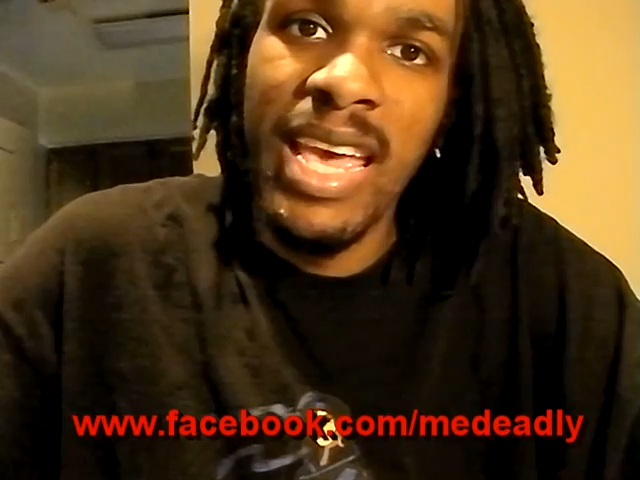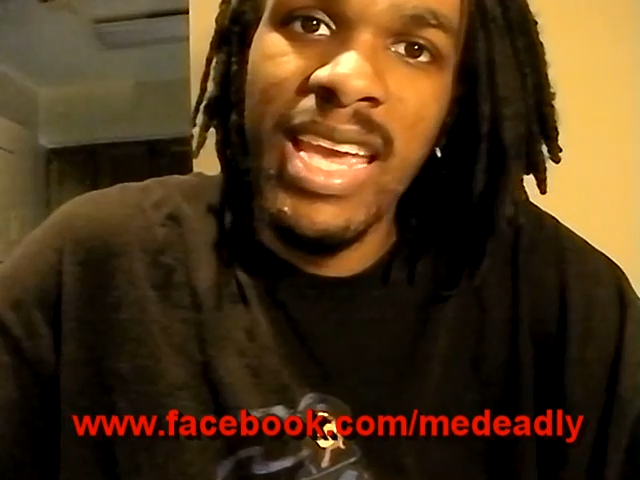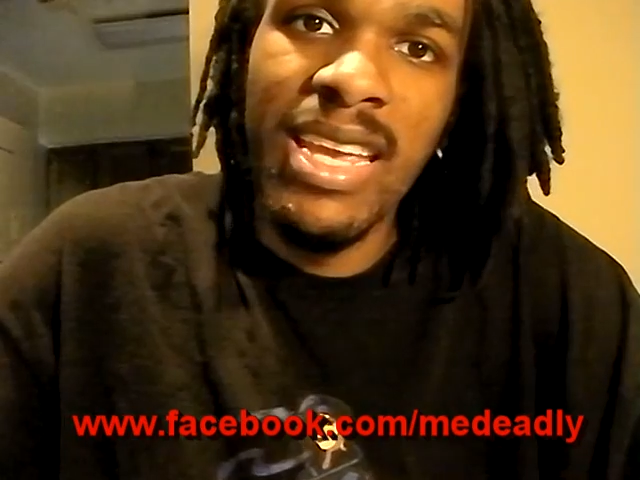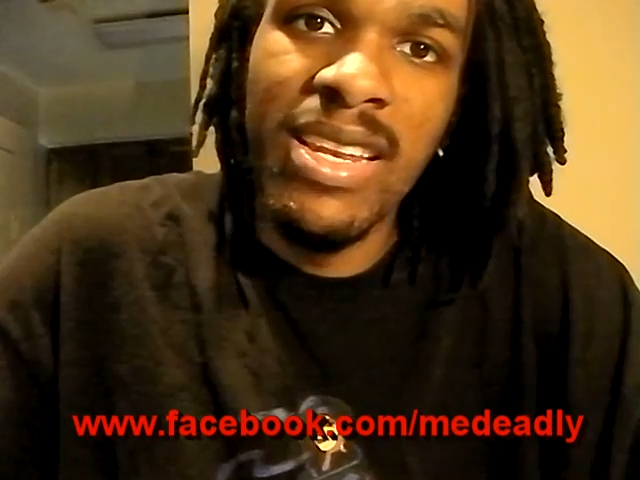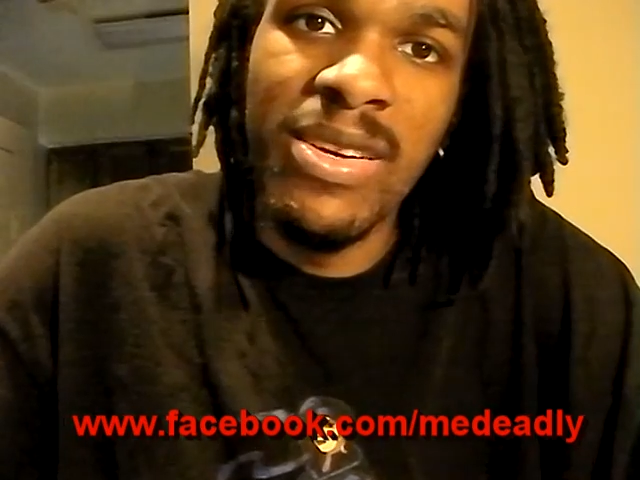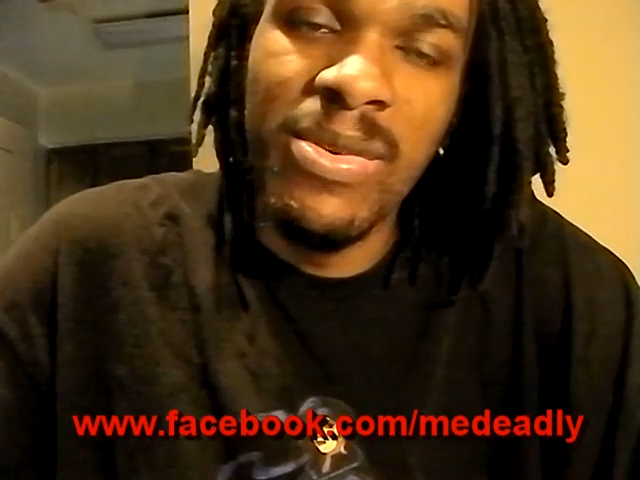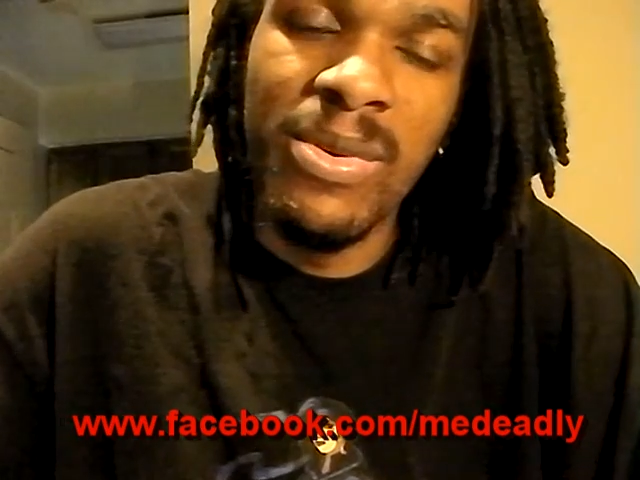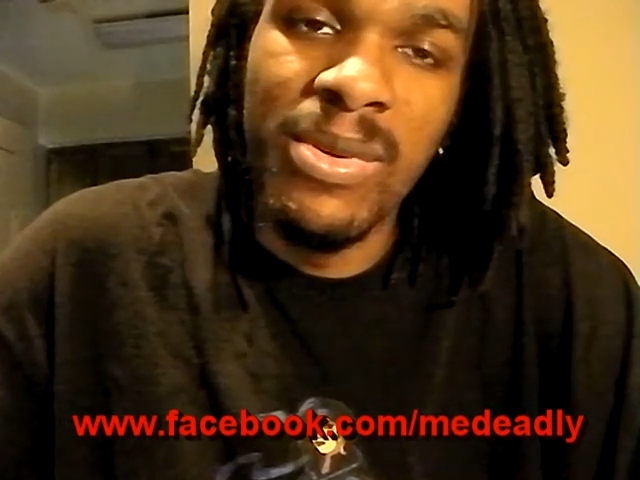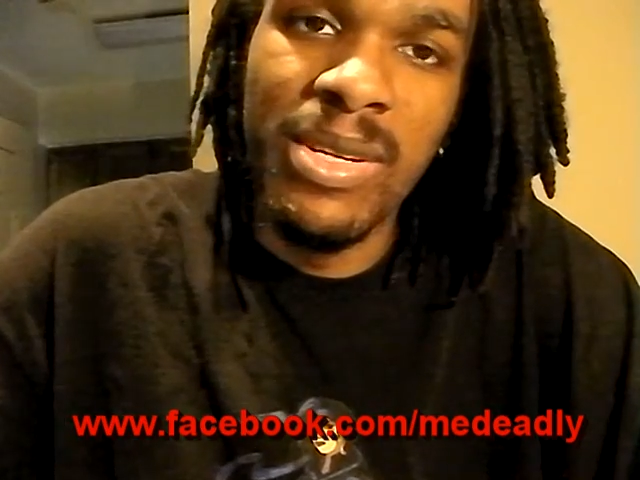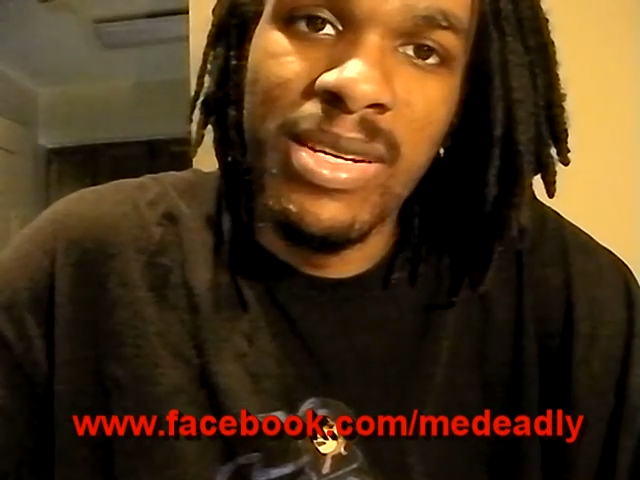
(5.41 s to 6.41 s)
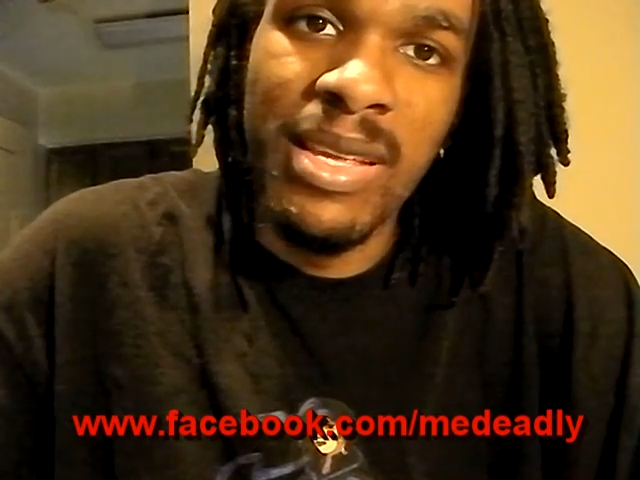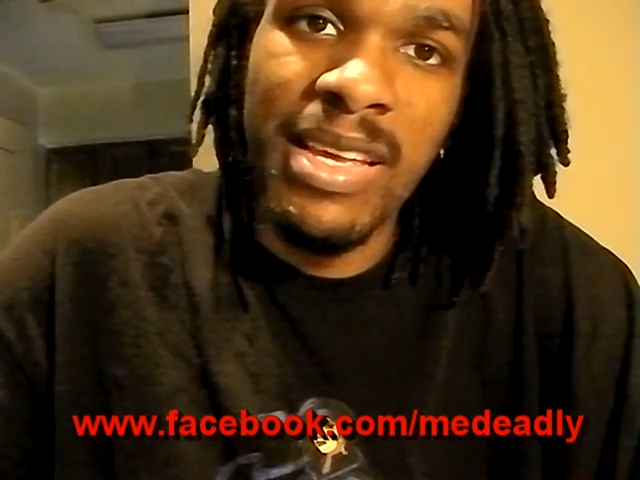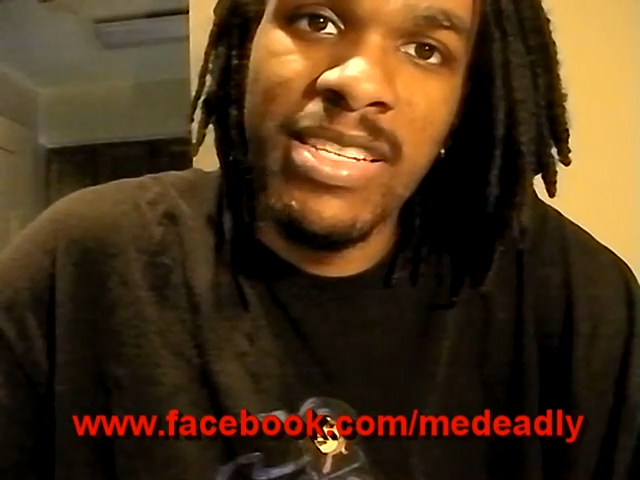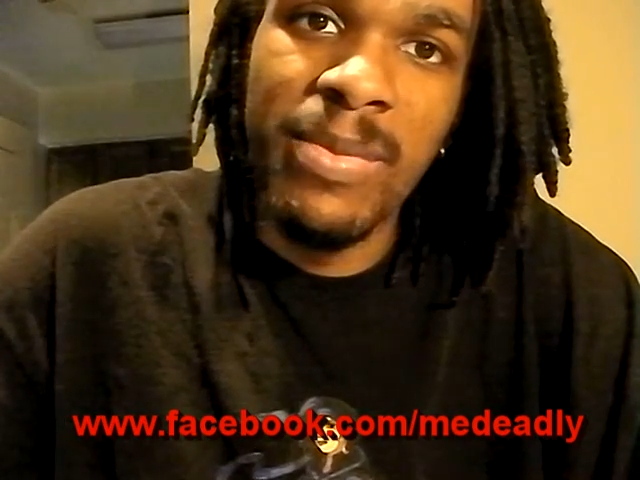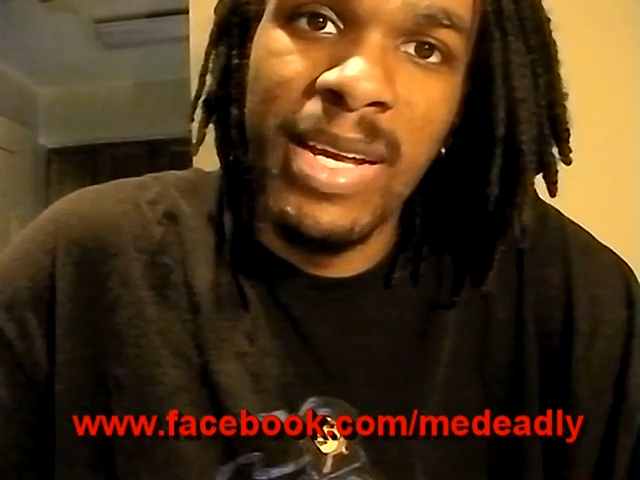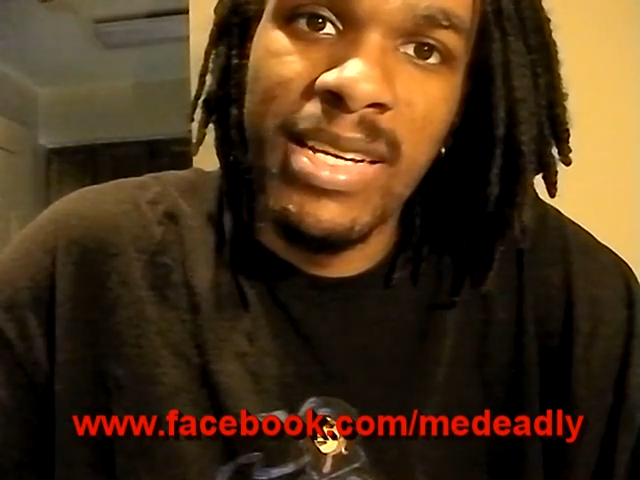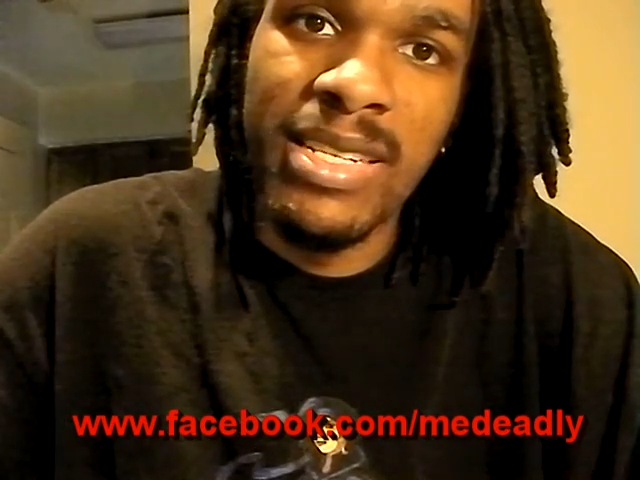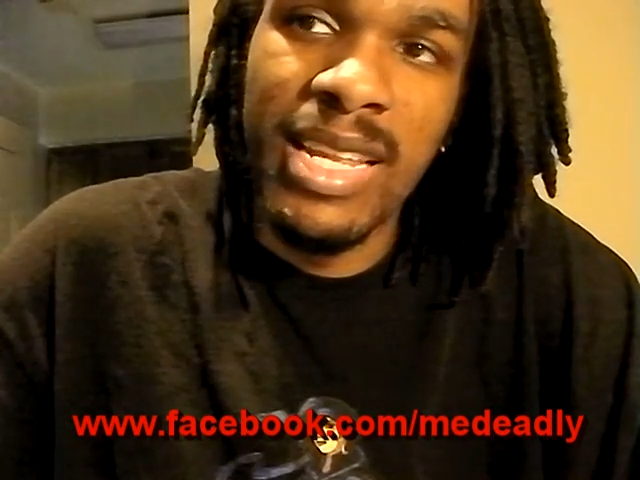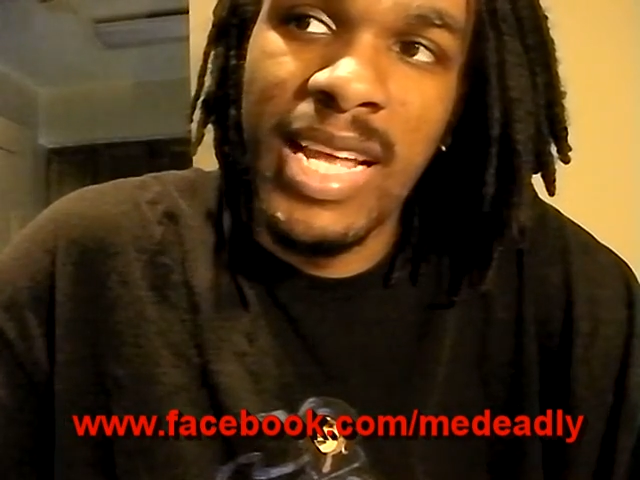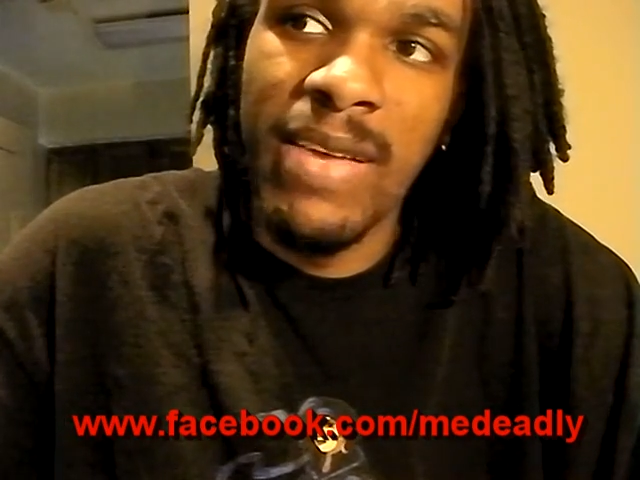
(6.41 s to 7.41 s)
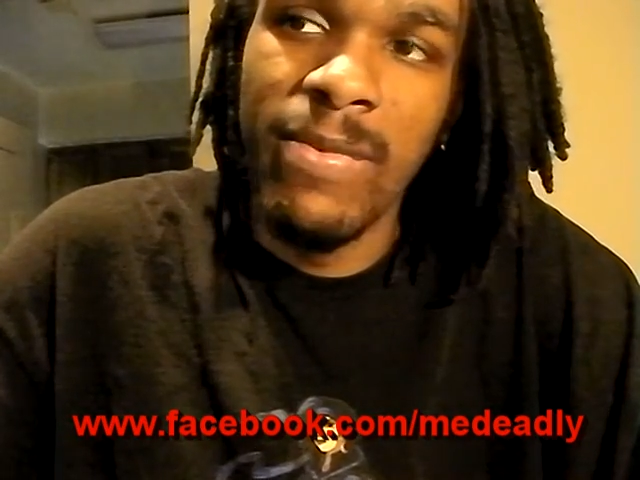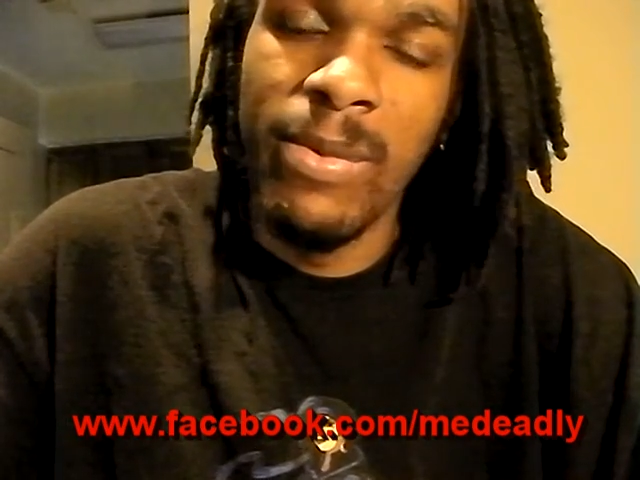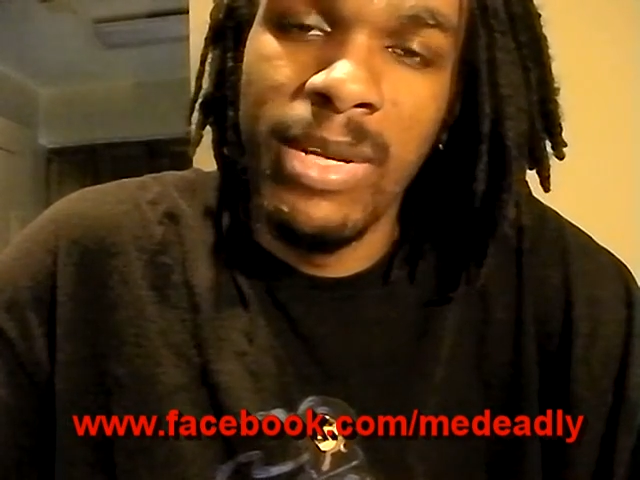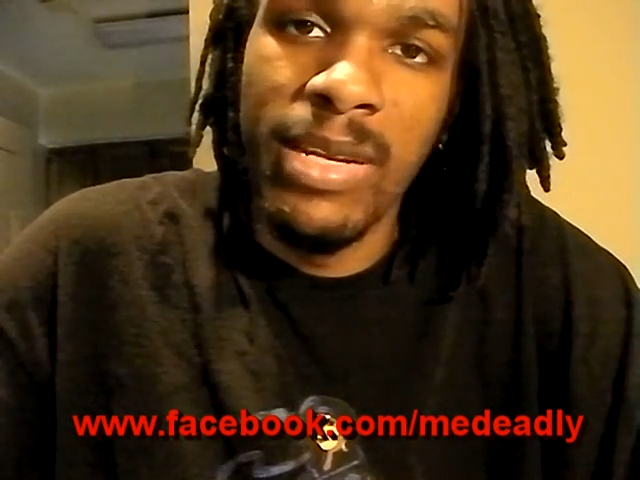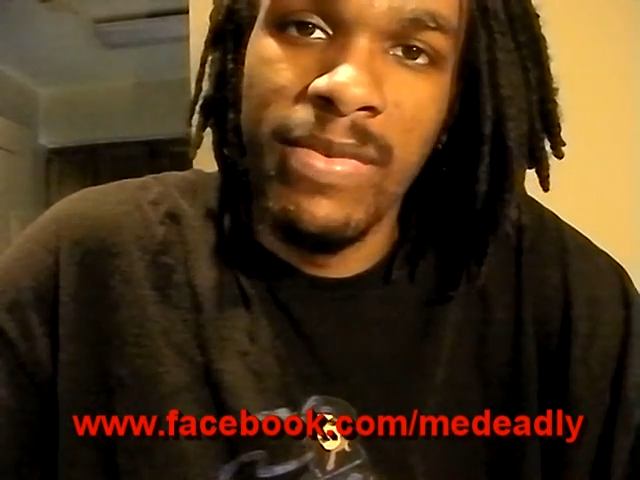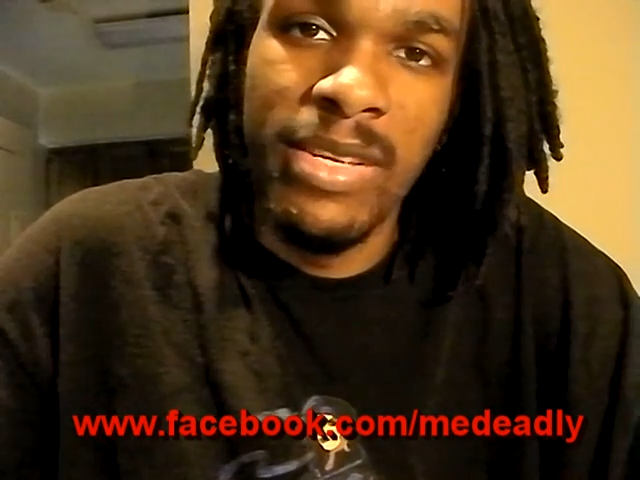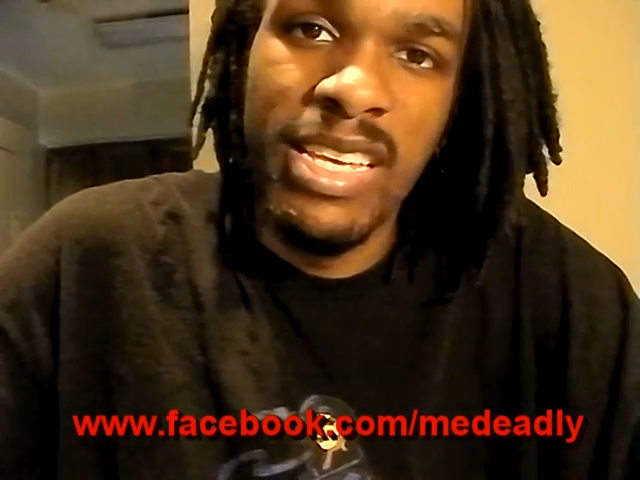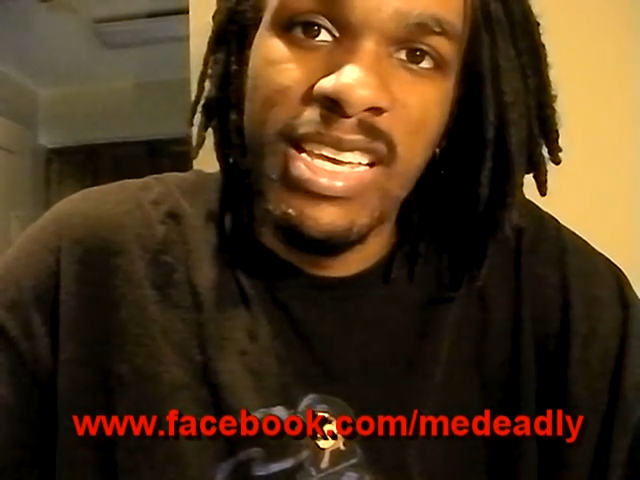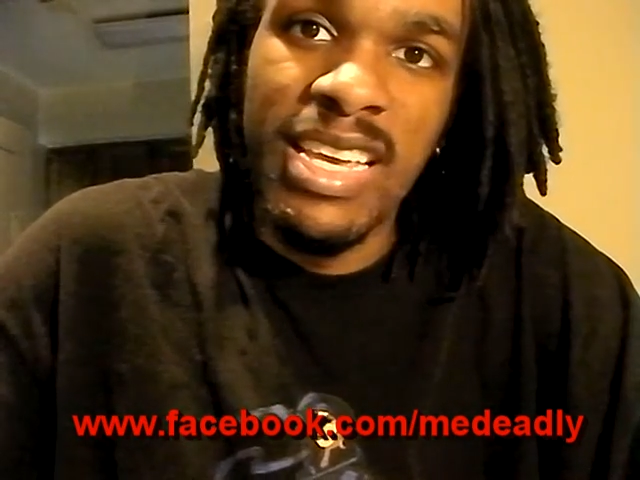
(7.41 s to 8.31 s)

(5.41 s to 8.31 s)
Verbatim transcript: Halo on uh, Xbox Live or whatever, and